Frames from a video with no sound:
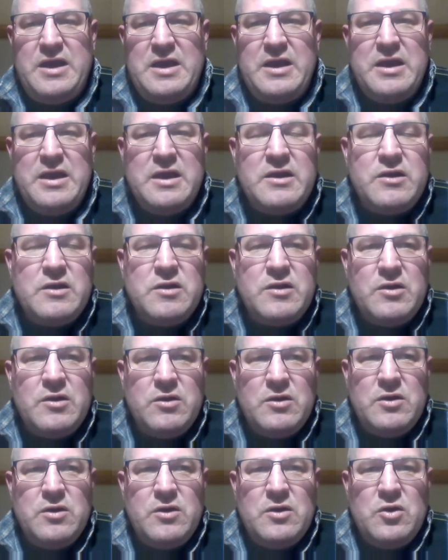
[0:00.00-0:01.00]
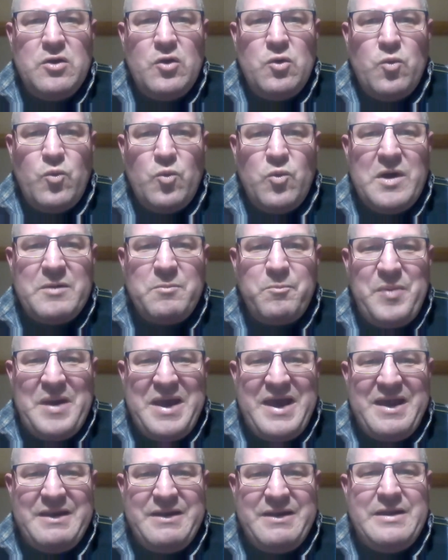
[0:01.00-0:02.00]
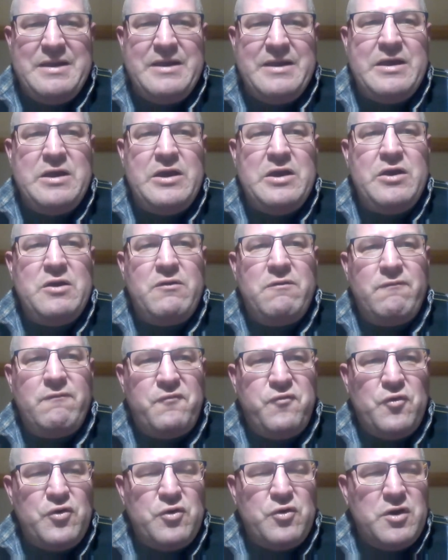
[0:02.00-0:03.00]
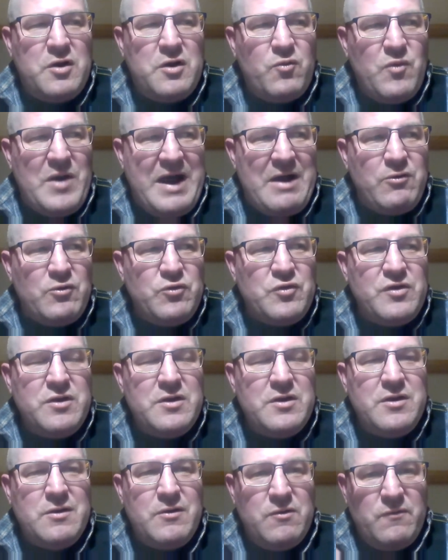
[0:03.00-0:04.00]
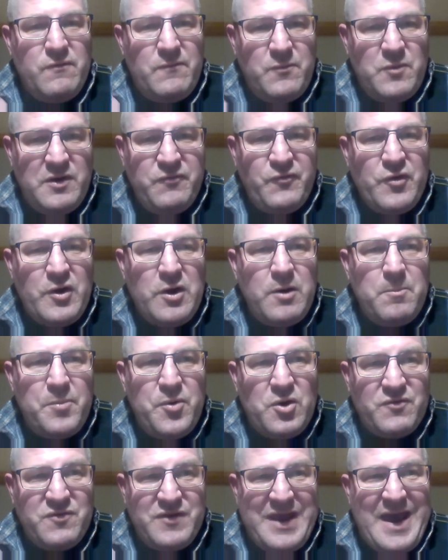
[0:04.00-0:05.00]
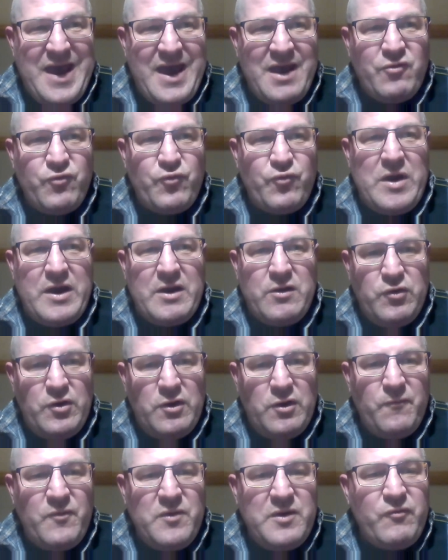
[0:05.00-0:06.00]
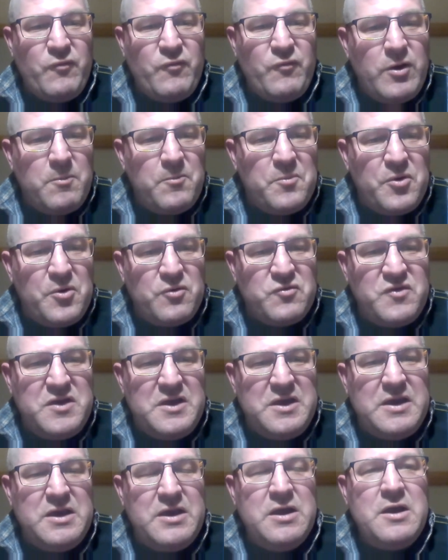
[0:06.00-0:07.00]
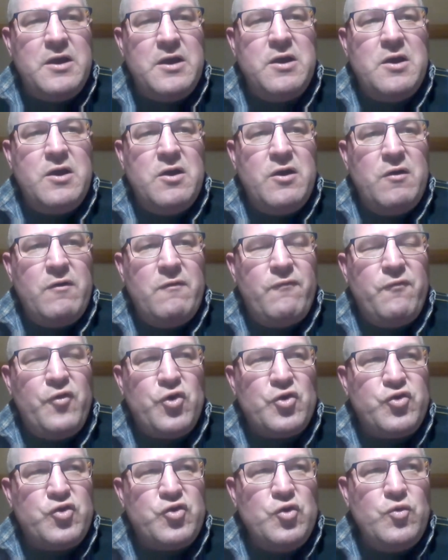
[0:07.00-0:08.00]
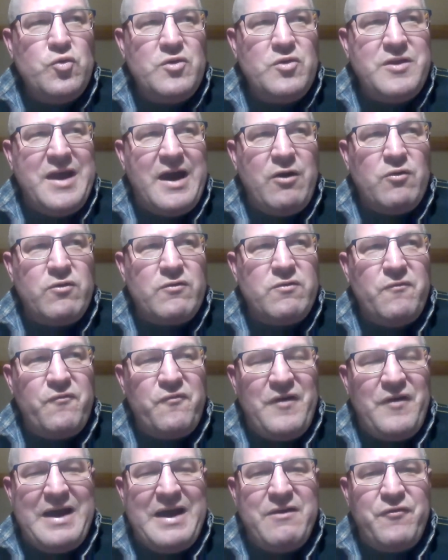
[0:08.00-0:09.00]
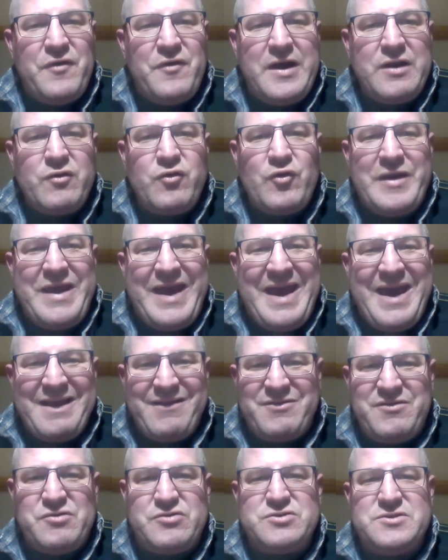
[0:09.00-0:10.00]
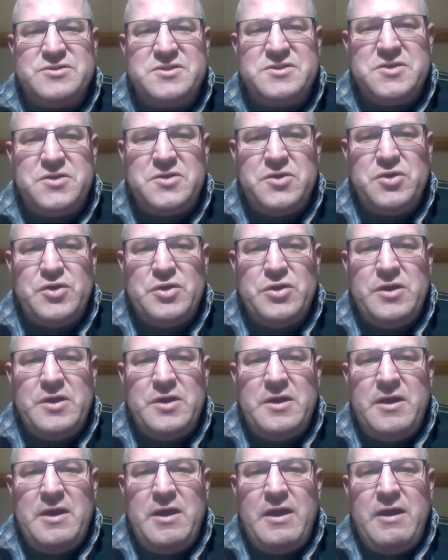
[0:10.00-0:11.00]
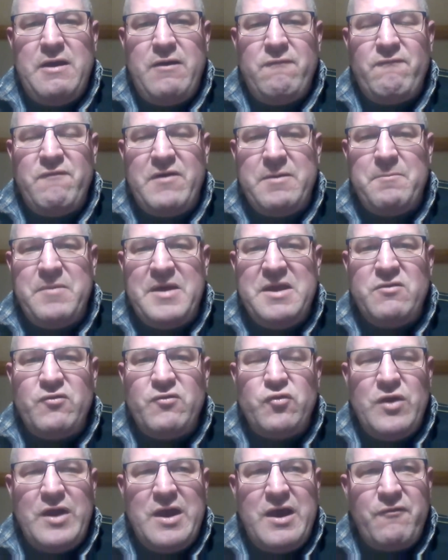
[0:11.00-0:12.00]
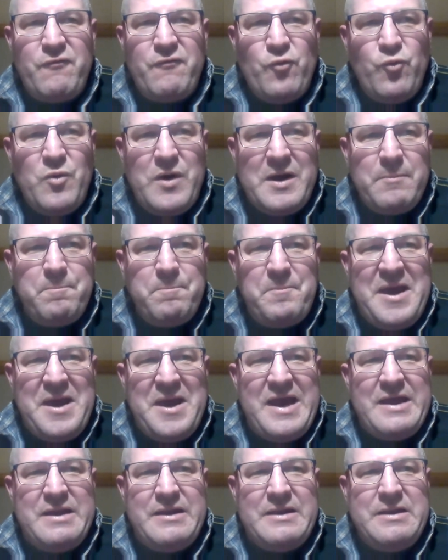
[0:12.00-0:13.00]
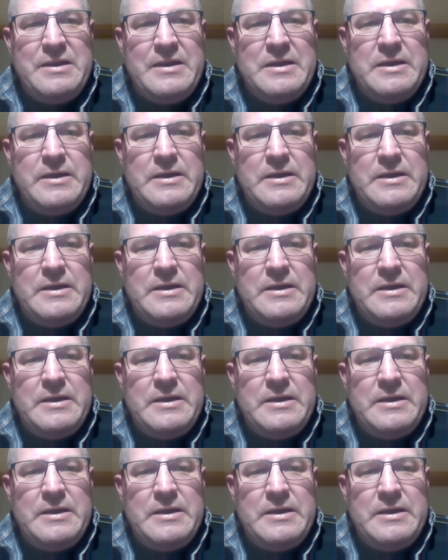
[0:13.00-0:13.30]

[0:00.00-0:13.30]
in one pen for around, with compost extract, not with compost tea, for 2,500 hectares. That means you have one pen